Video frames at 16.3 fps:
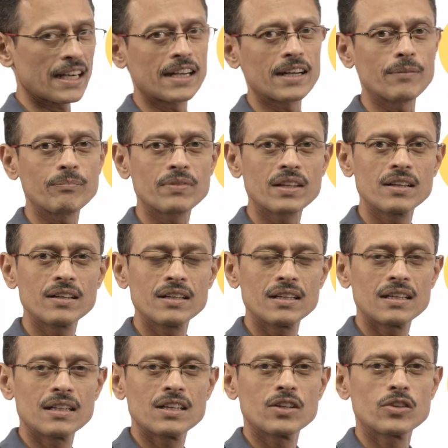random.
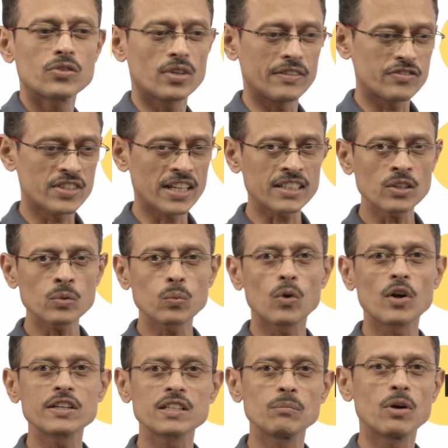So I checked out
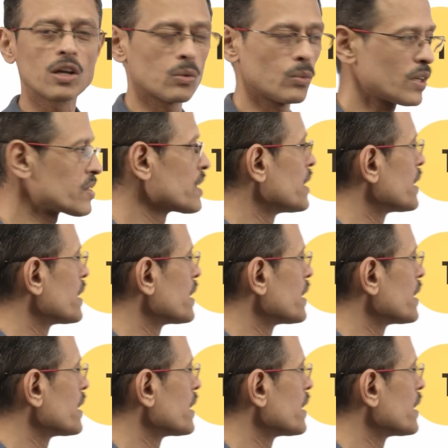what the ball was.